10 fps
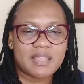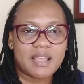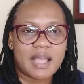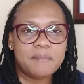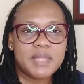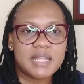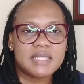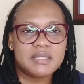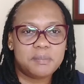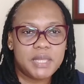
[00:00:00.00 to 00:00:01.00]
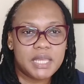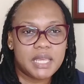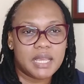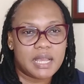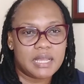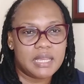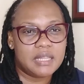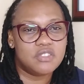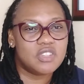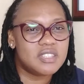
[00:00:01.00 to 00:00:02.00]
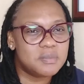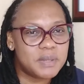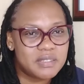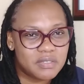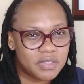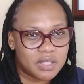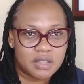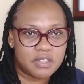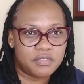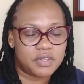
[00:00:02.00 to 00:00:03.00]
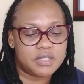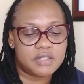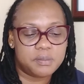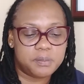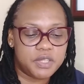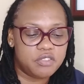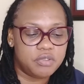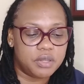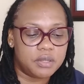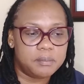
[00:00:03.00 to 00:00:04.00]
I'm not speaking, again, just specifically for this period,